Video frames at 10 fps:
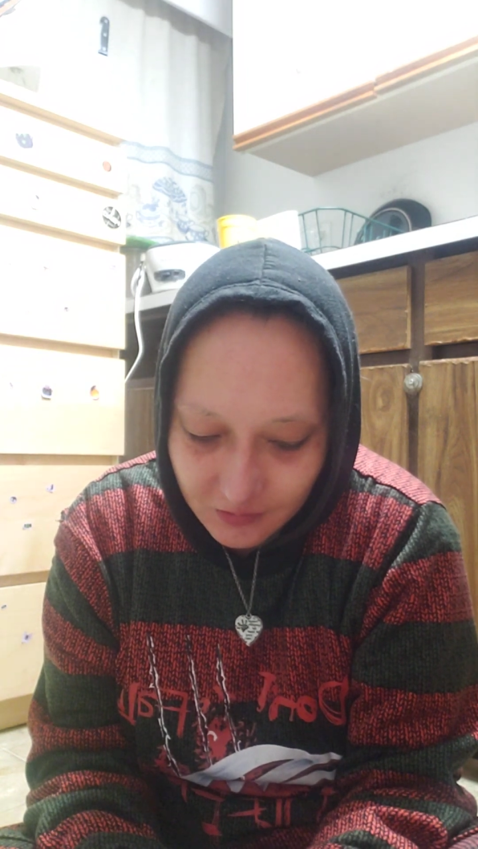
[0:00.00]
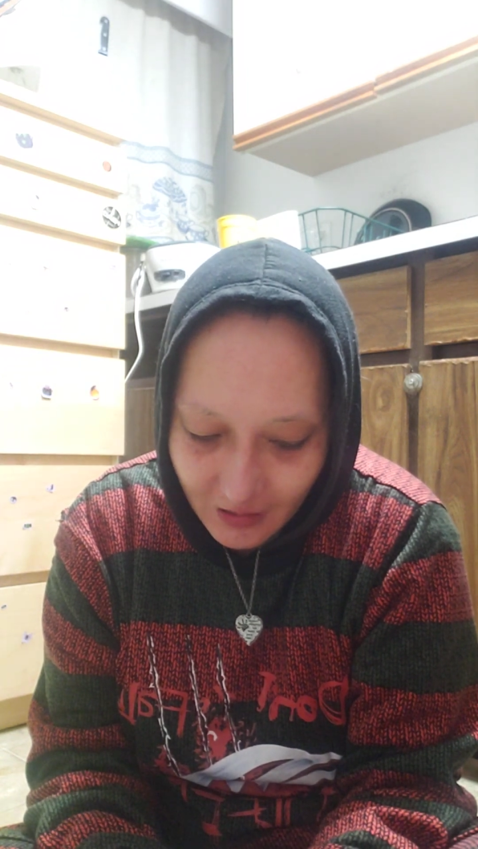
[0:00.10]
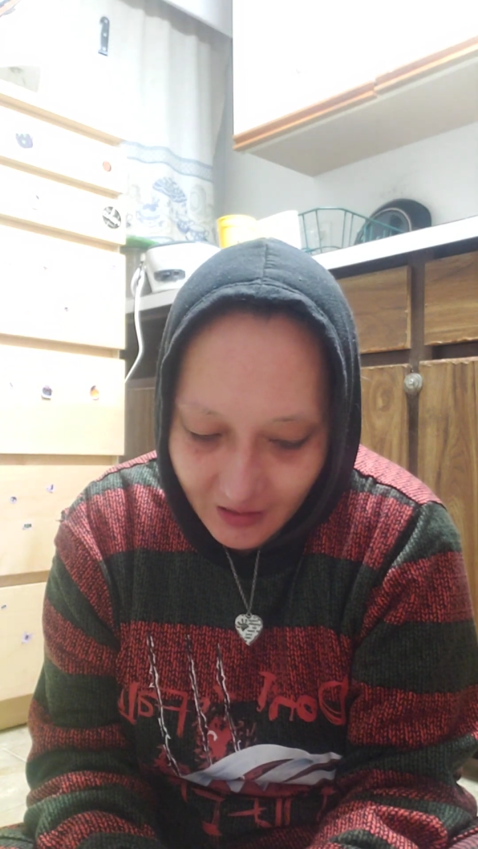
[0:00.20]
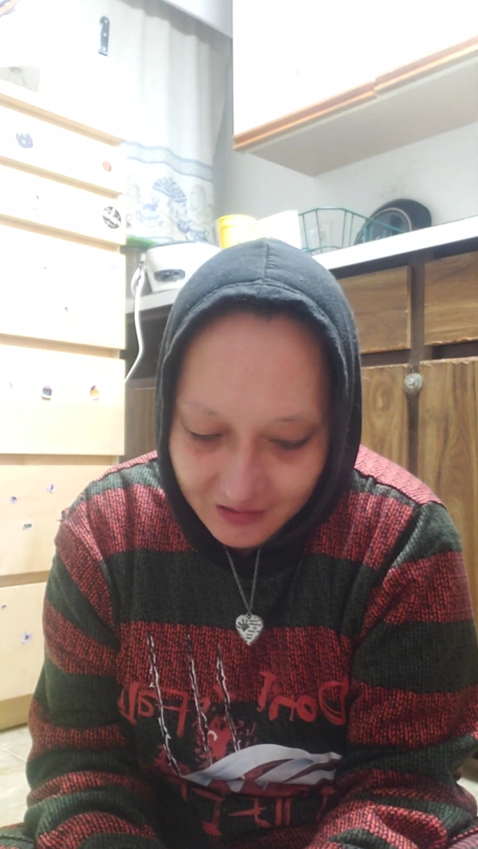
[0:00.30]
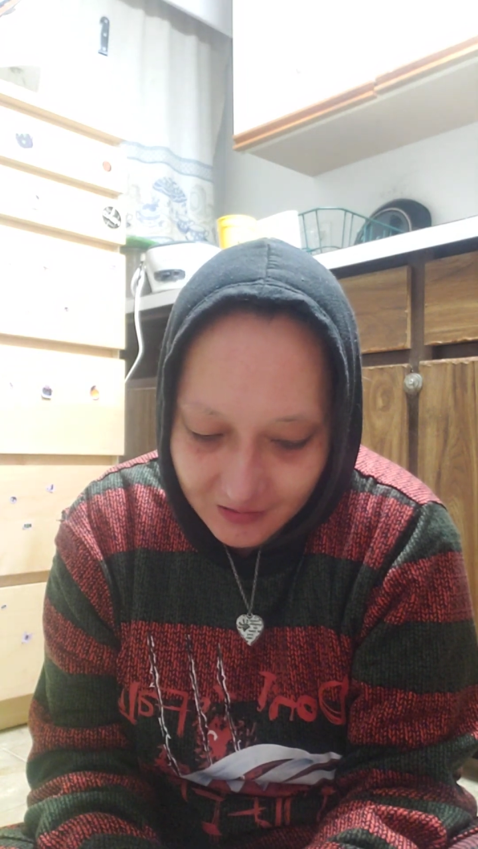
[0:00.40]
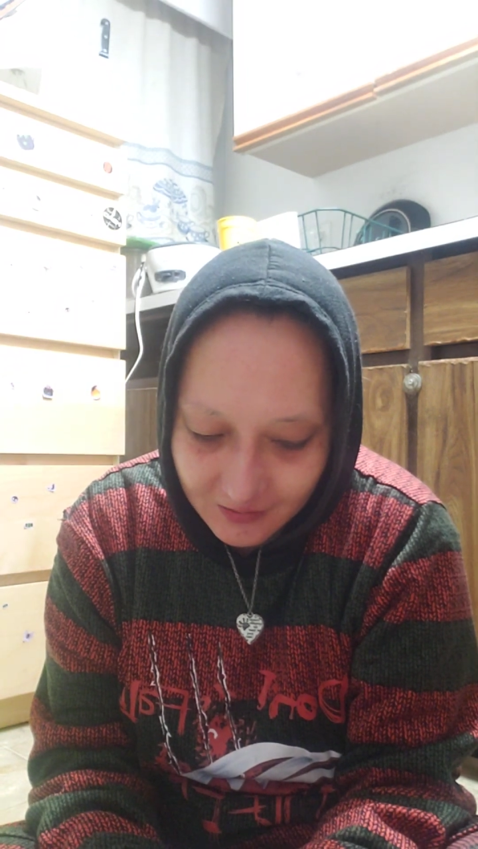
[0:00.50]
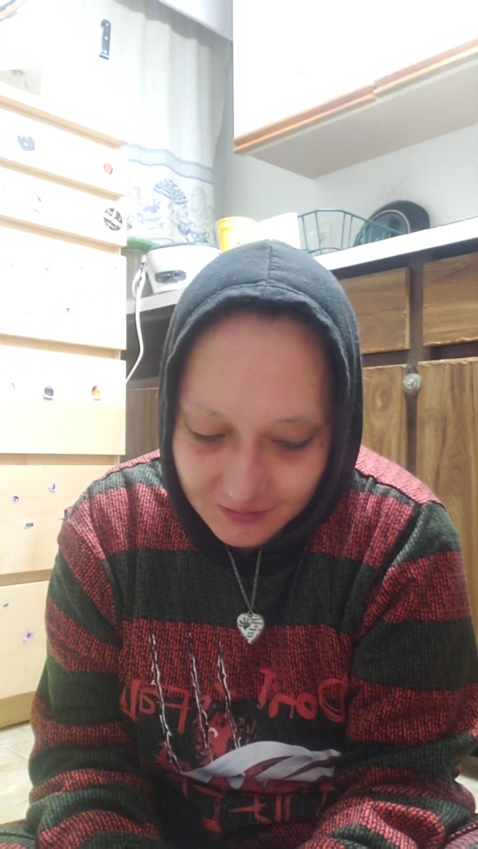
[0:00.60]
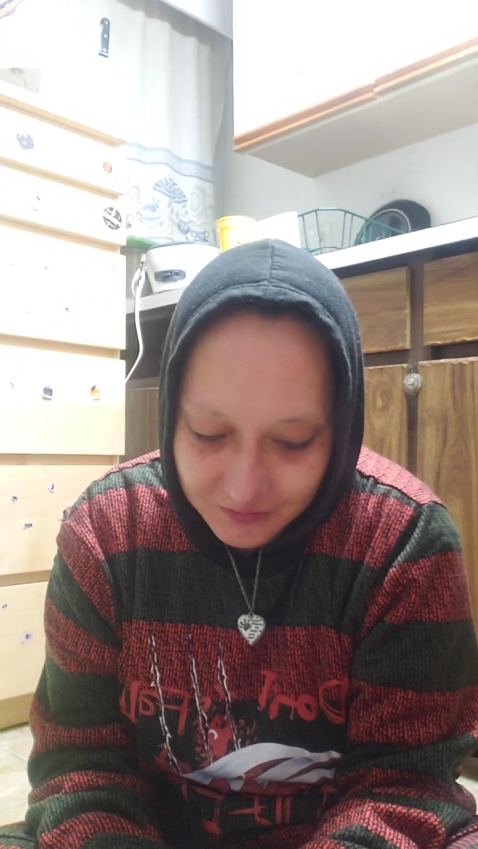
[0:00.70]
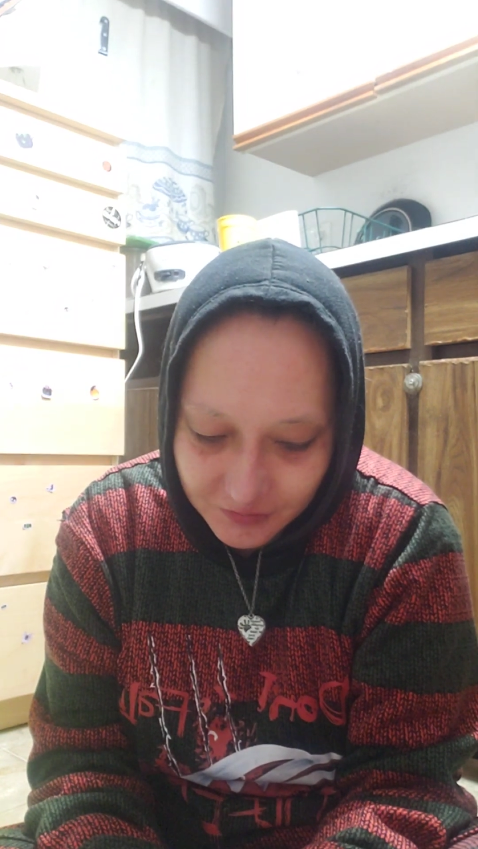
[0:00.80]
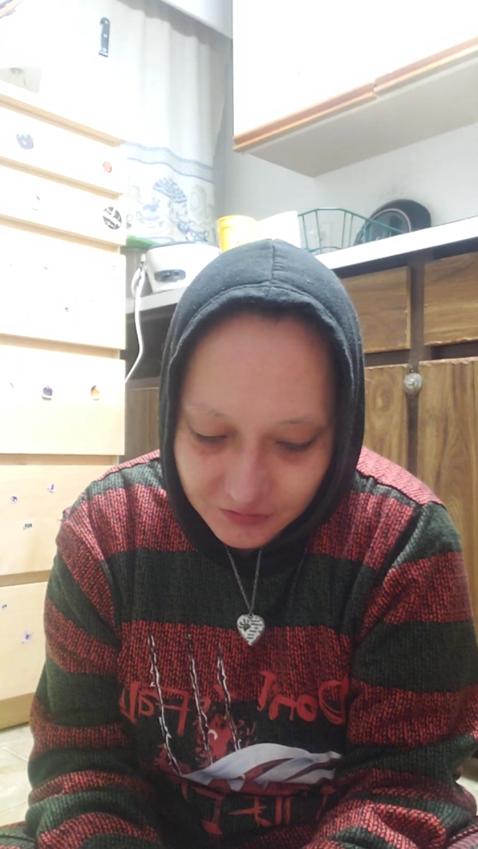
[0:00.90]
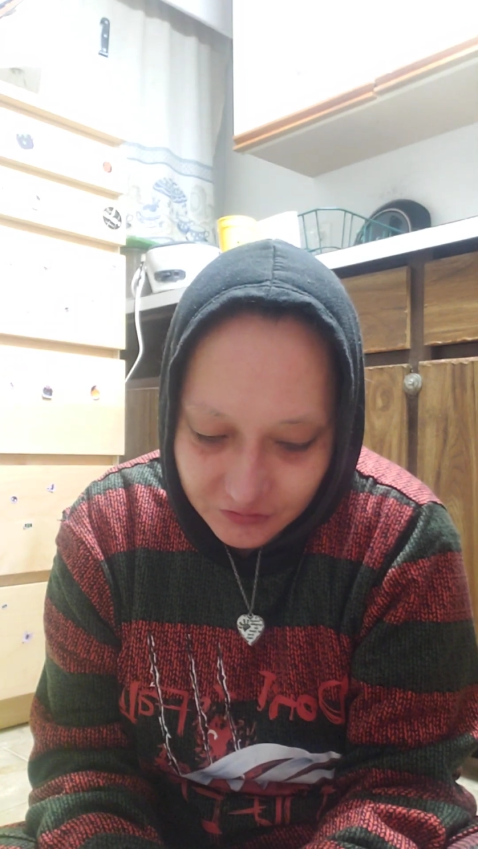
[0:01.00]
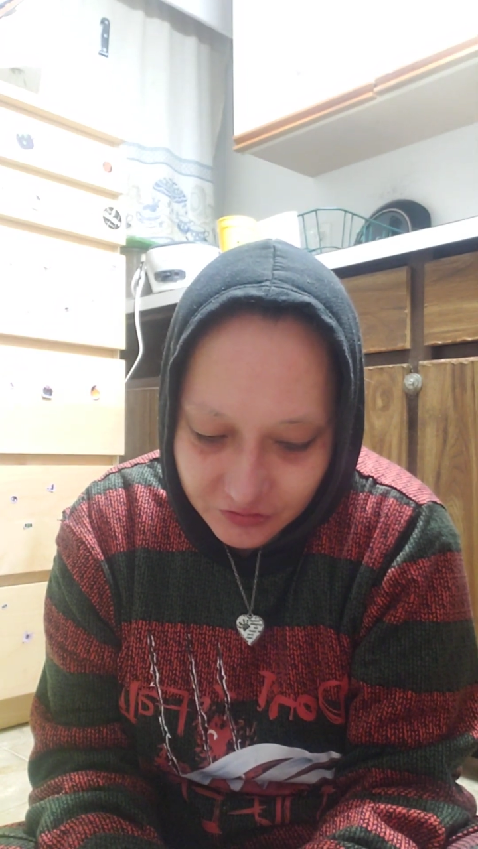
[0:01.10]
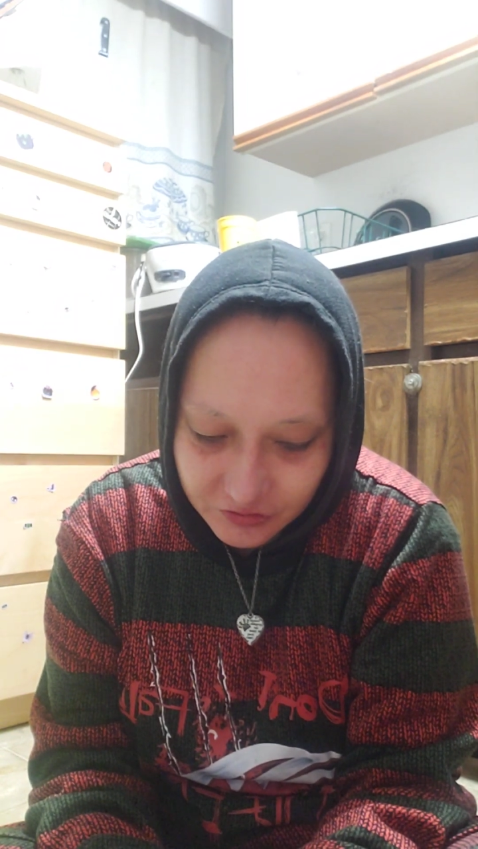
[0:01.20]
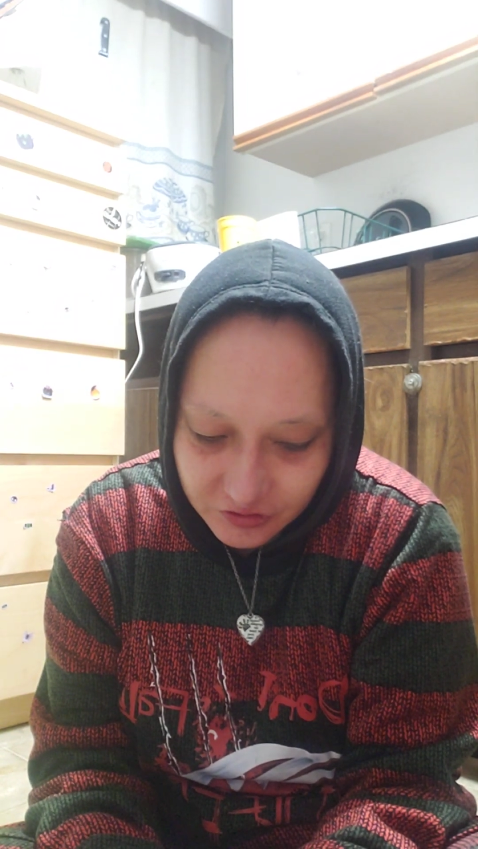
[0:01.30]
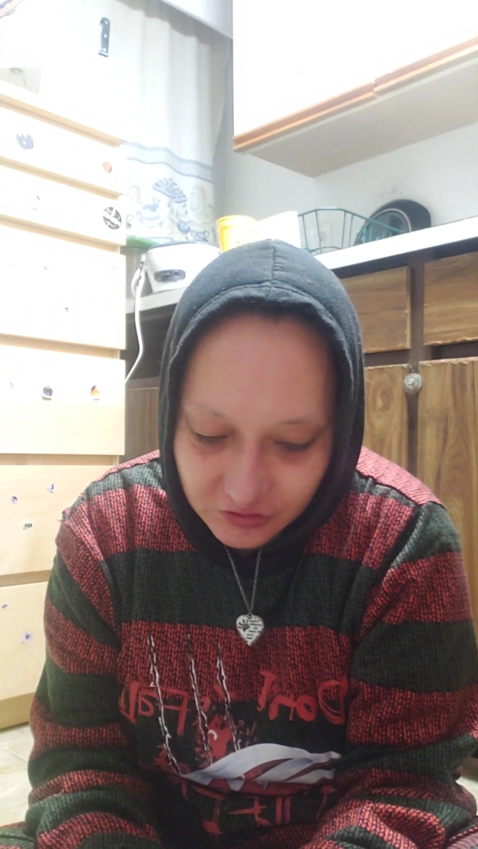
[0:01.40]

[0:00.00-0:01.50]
cat cans, but usually